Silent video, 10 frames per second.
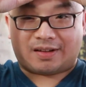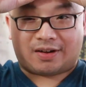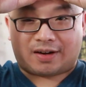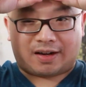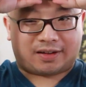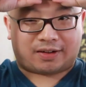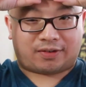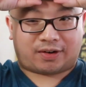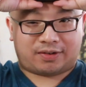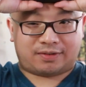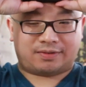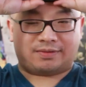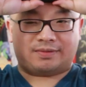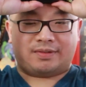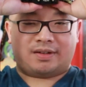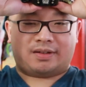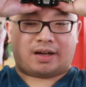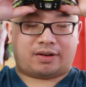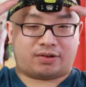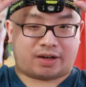Okay, there we go.
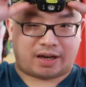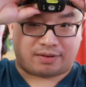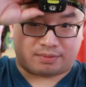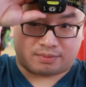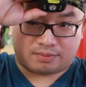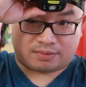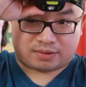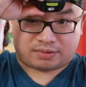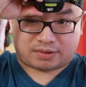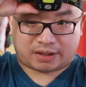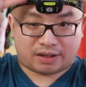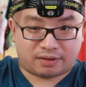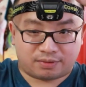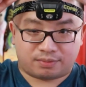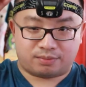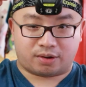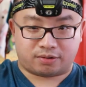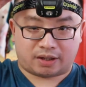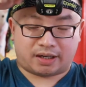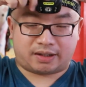Now you can see,
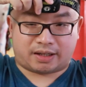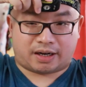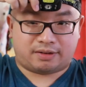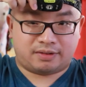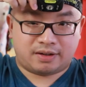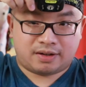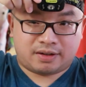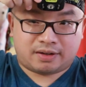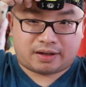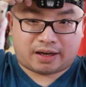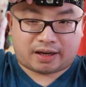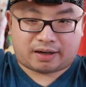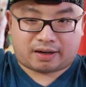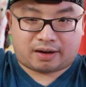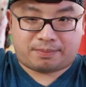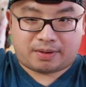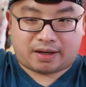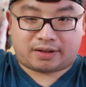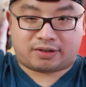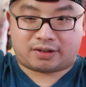rotate it down and up.
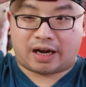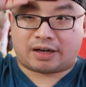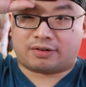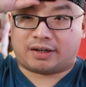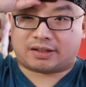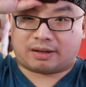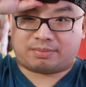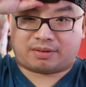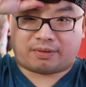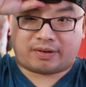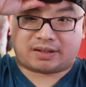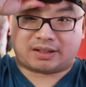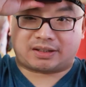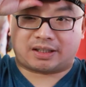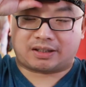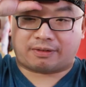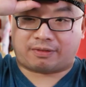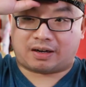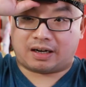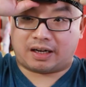There's actually some very
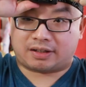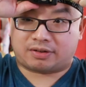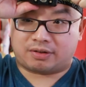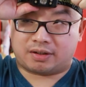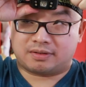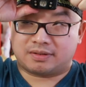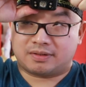distinctive click to it.